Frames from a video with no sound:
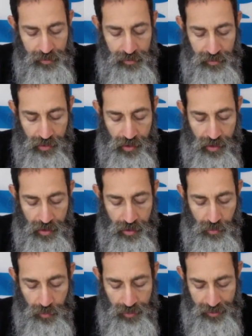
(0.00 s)

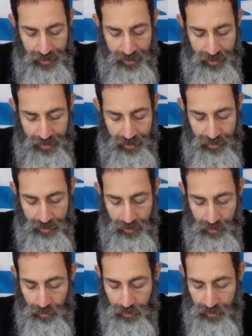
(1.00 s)
Yahweh
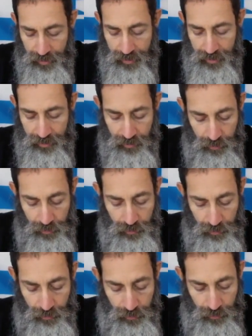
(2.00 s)

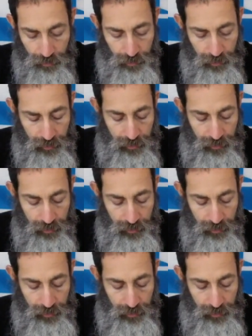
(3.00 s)
Eloheinu,